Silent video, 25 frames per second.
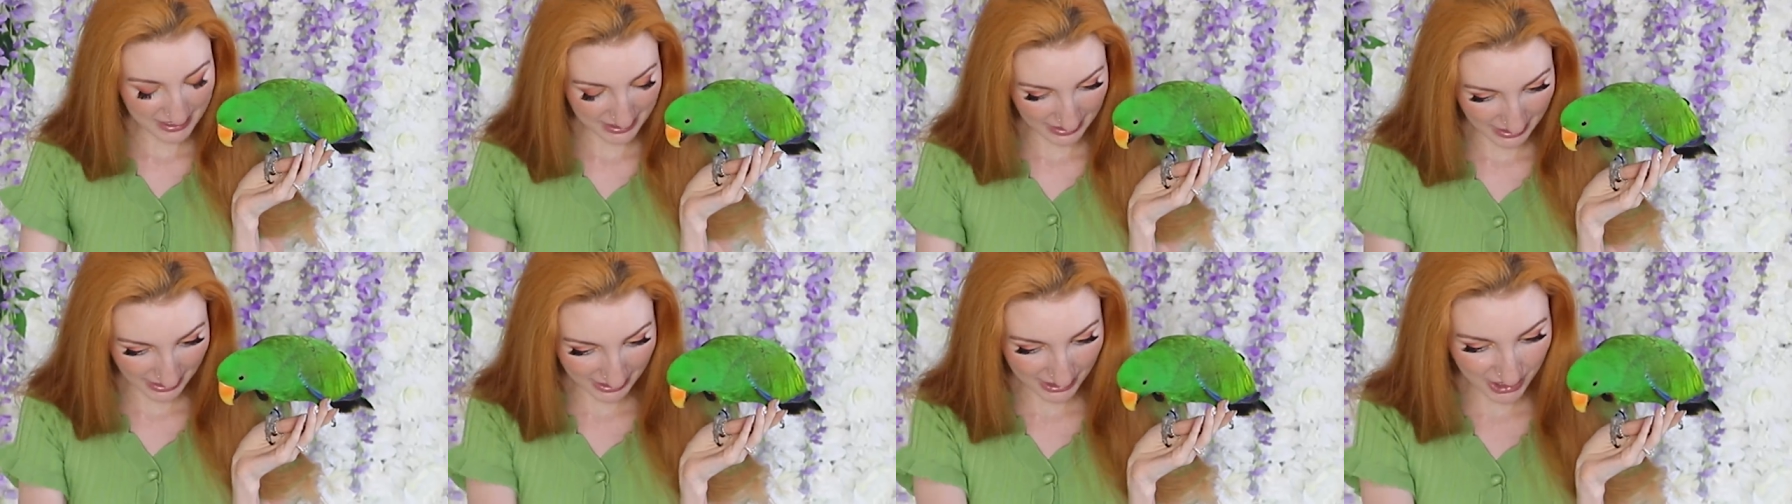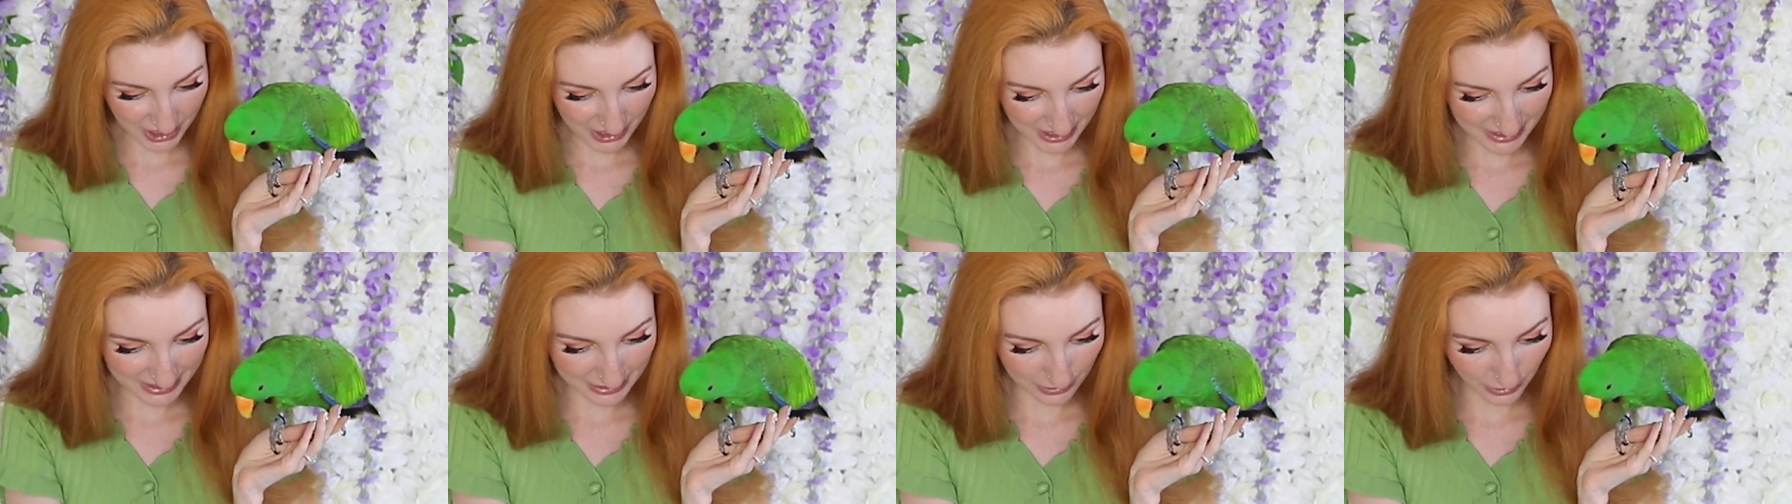and
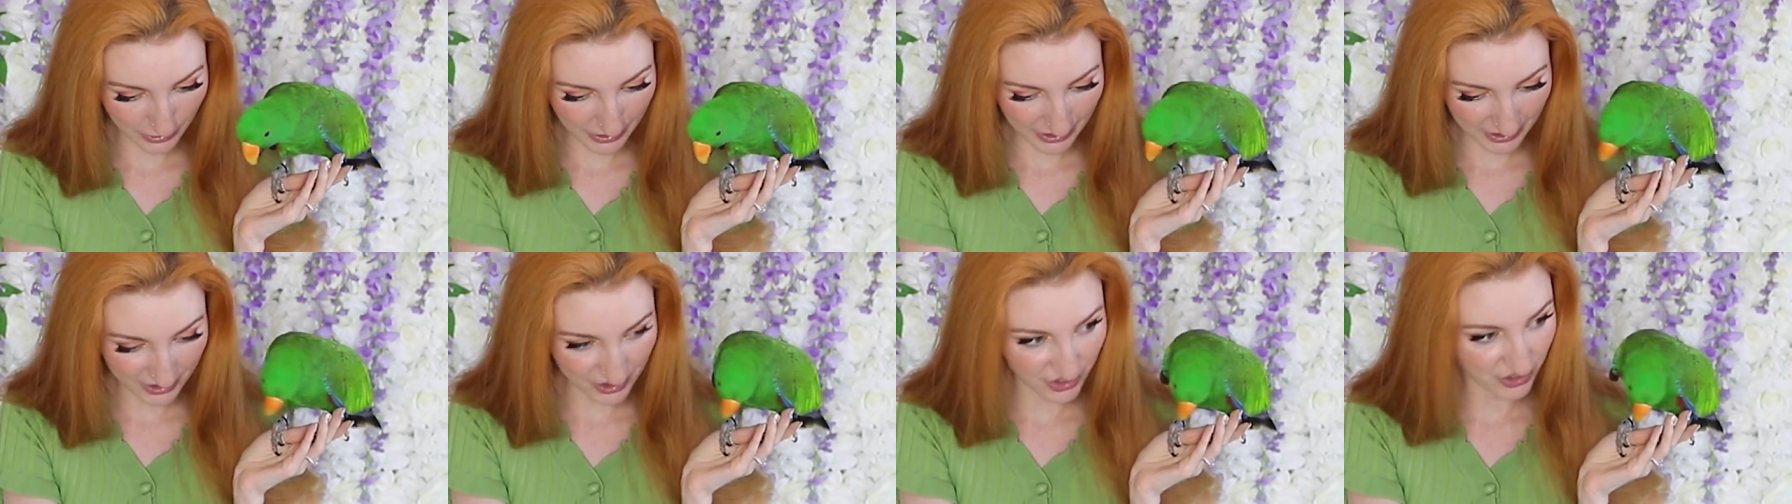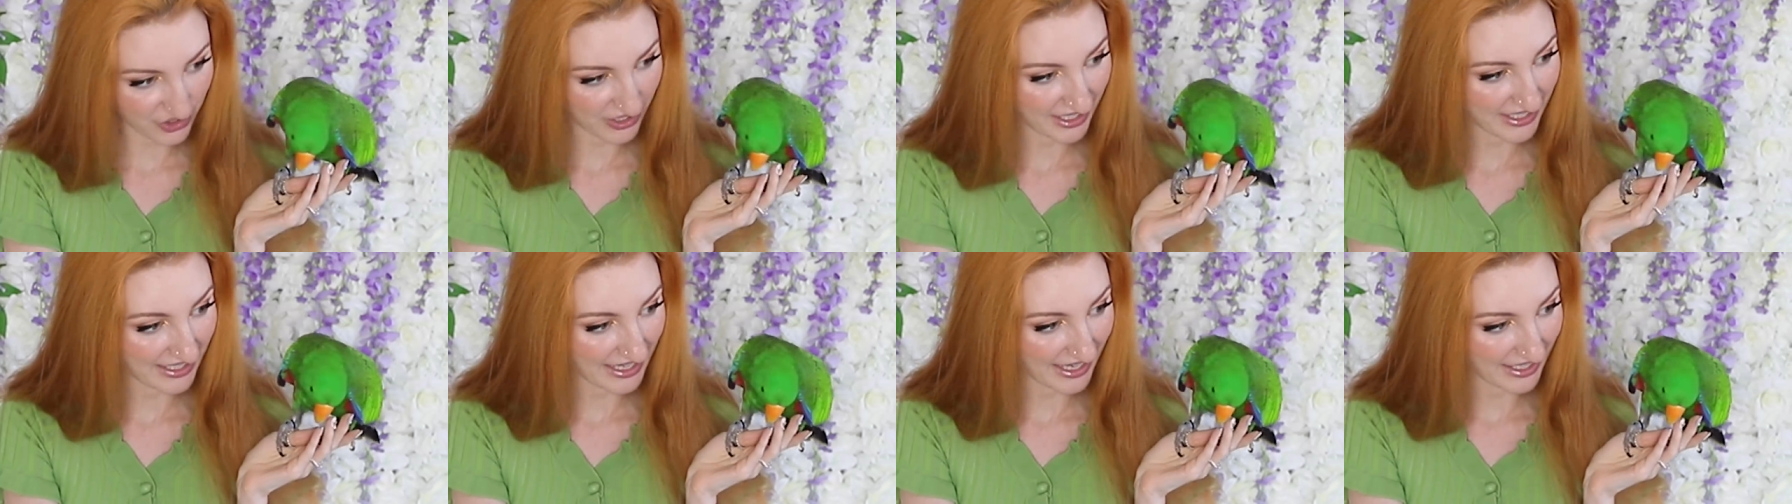Archie is looking
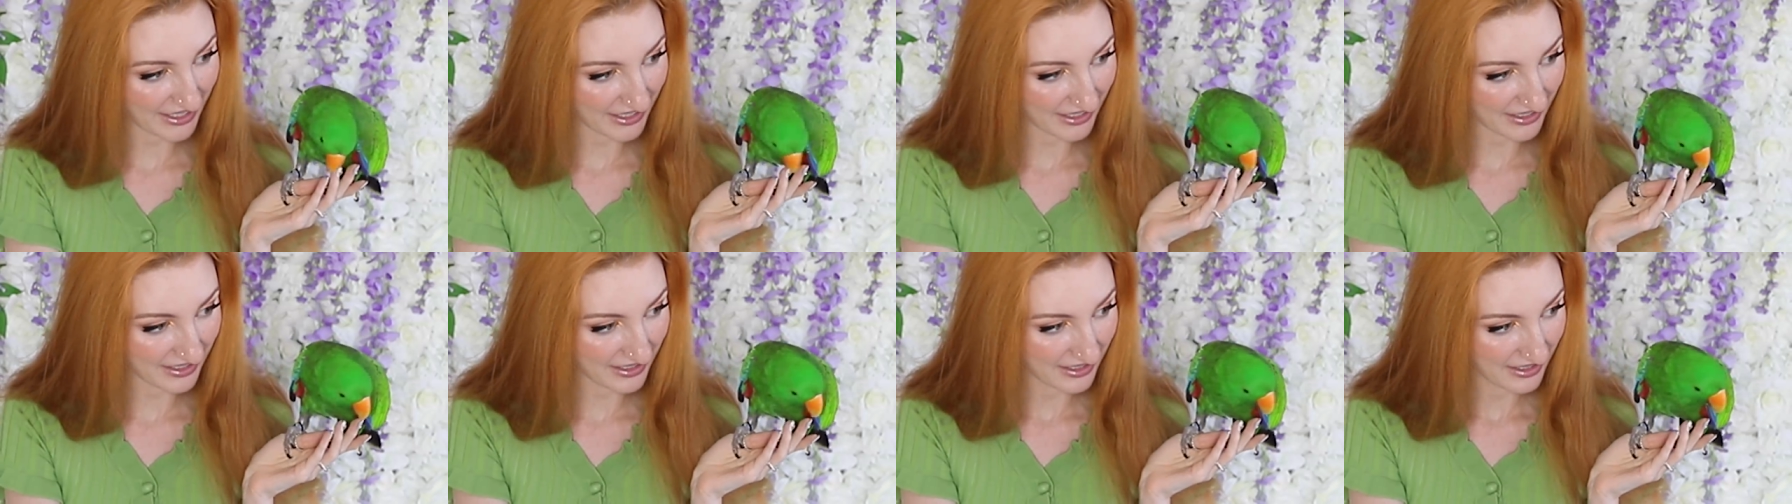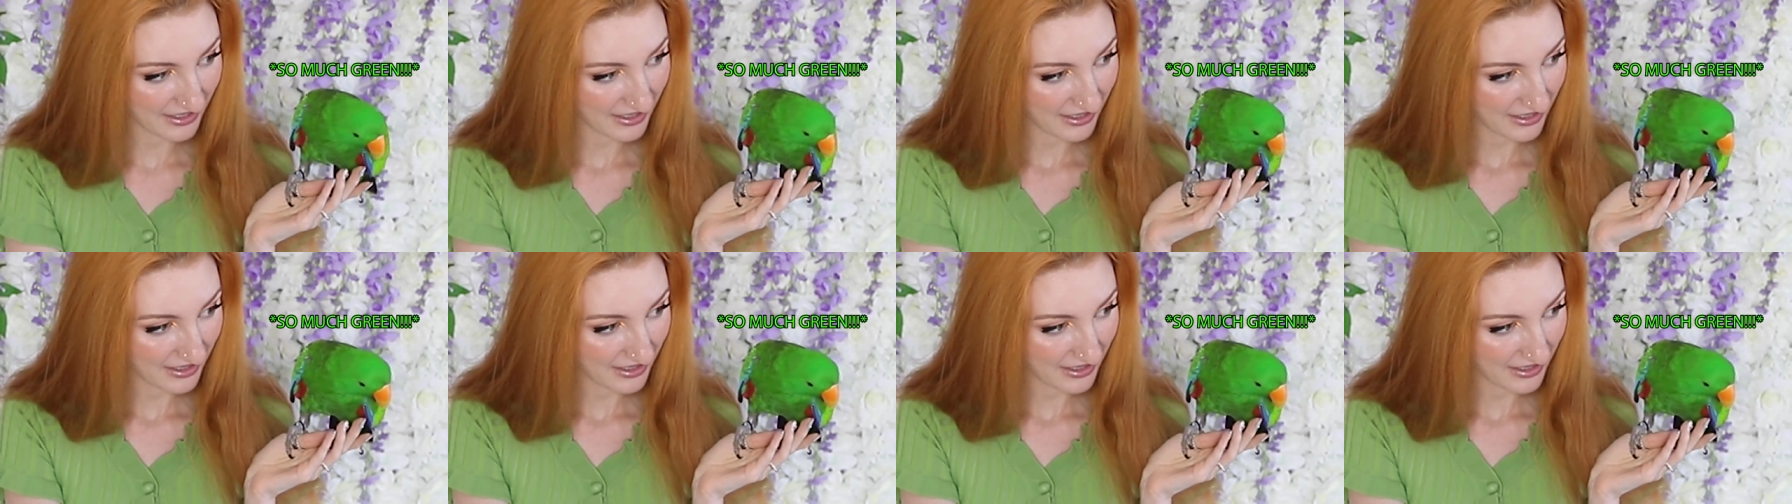straight at it.